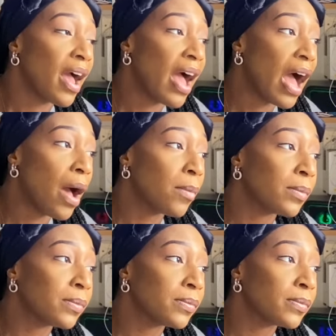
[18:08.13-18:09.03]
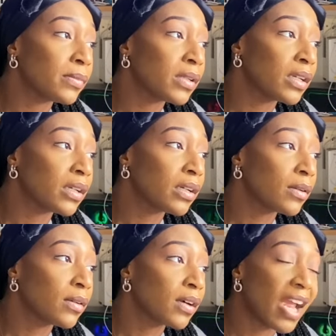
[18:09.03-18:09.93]

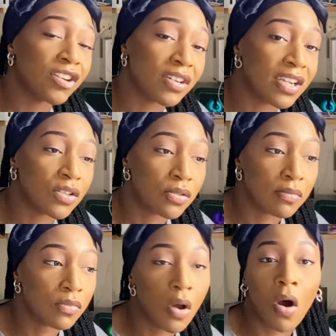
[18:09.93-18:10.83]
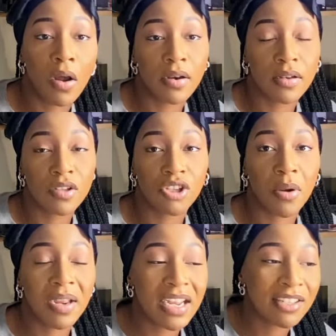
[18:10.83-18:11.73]
Kendrick is not.
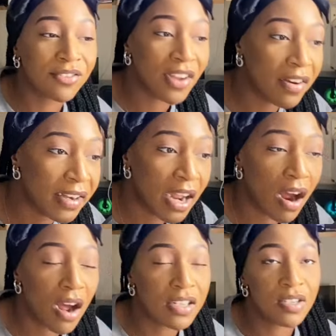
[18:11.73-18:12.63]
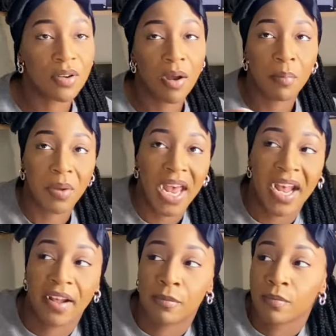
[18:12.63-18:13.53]
So it's very hard to
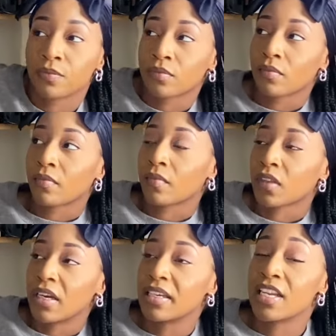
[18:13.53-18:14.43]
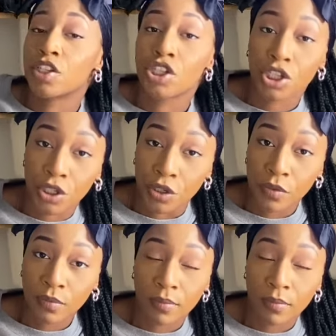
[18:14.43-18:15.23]
compare these two.